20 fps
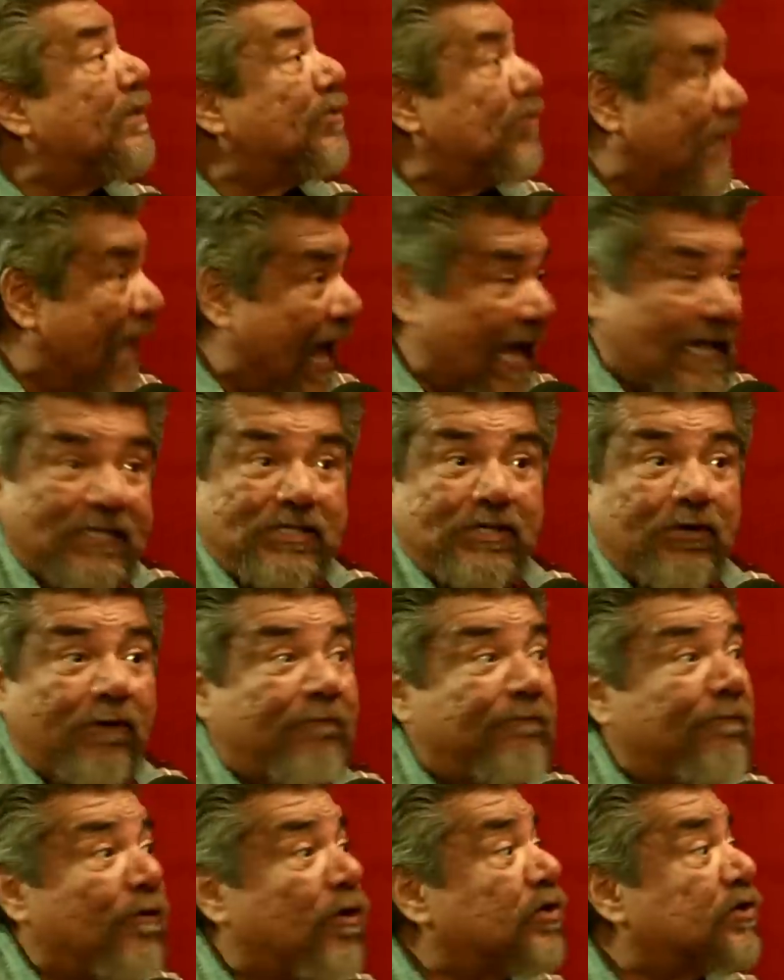that is your
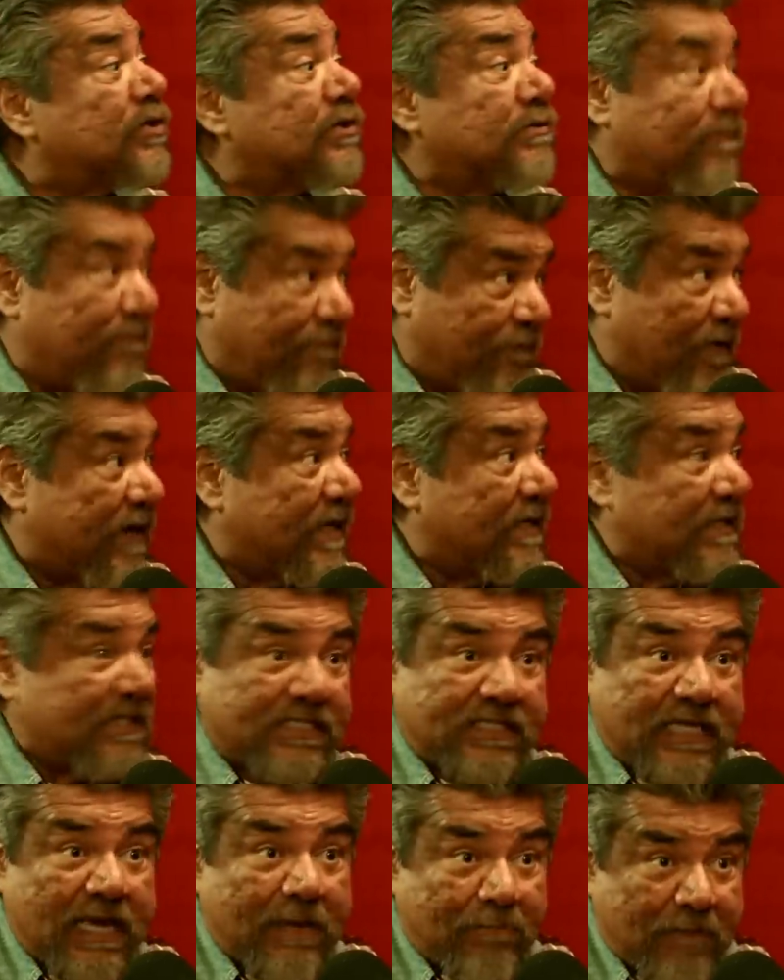first fucking
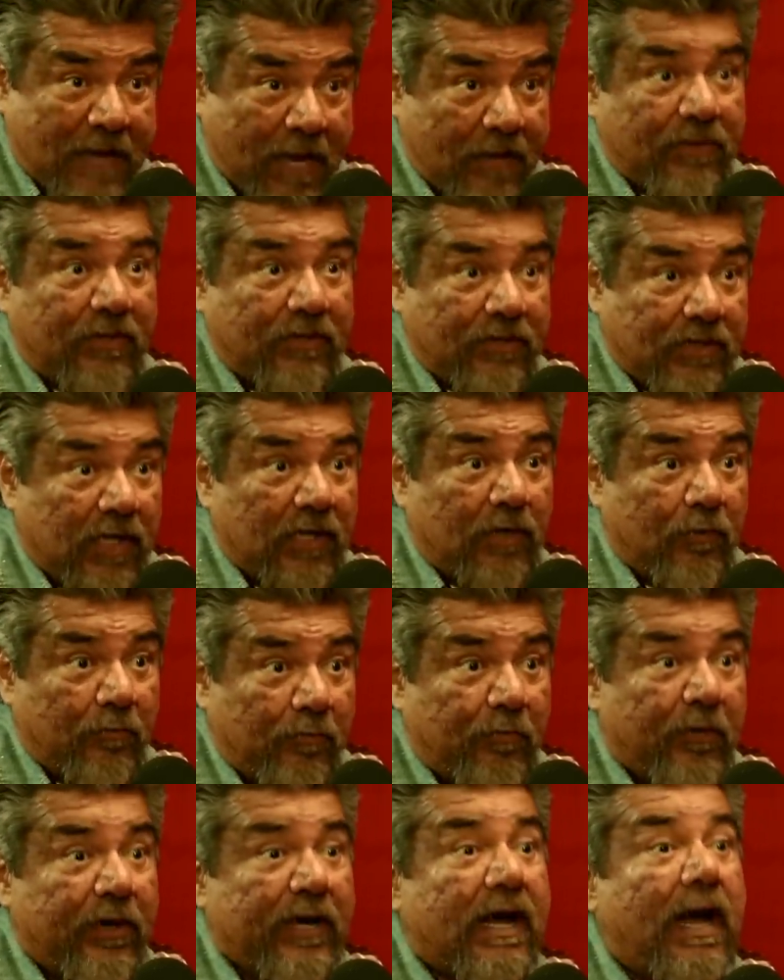step down the yellow
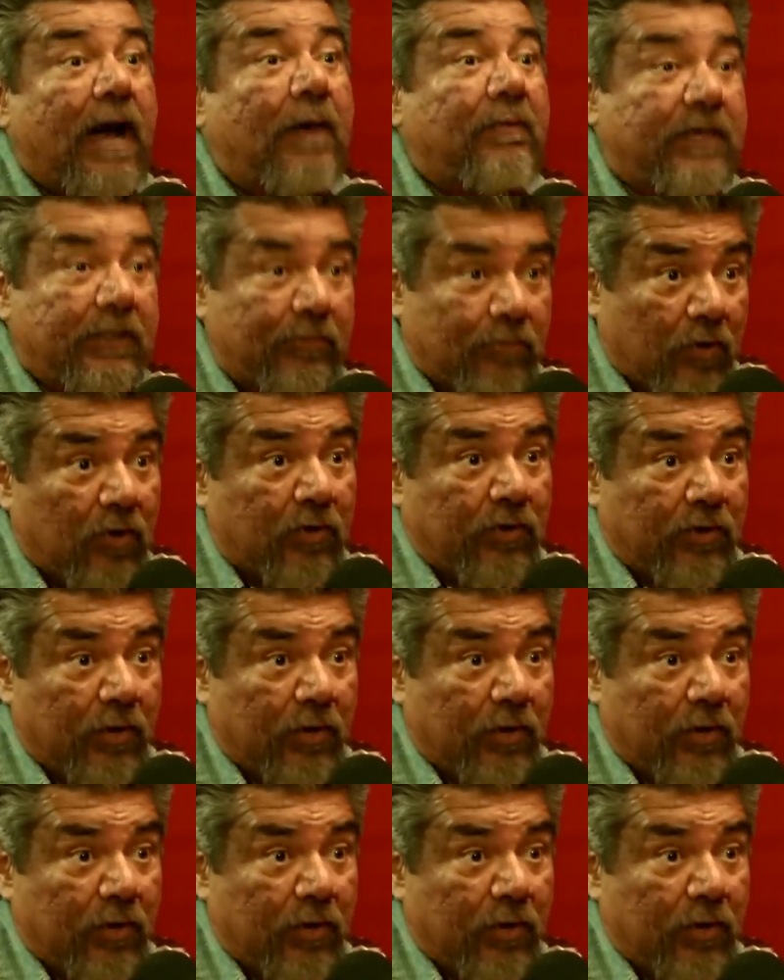brick comedy road.